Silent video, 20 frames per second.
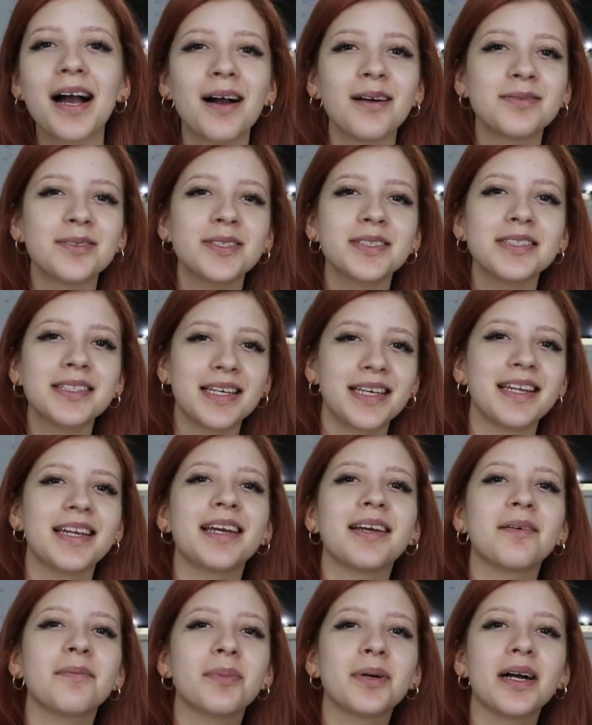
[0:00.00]
I'm just
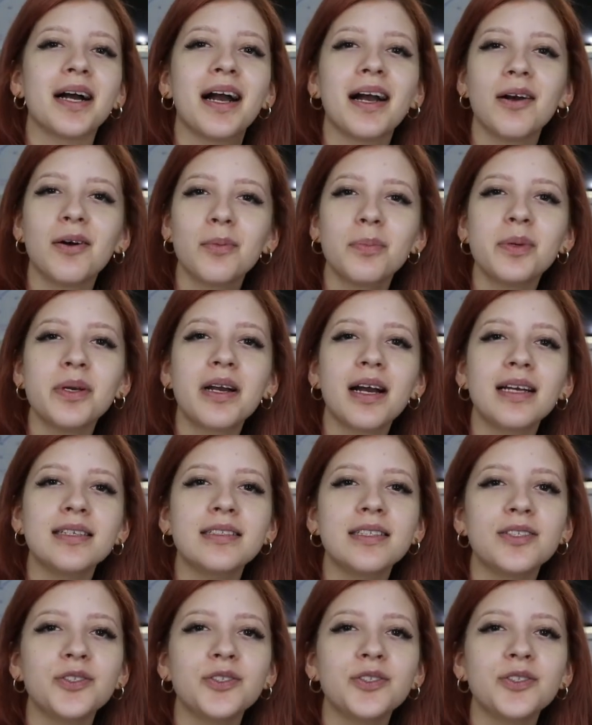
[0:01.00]
kidding. But I hope you guys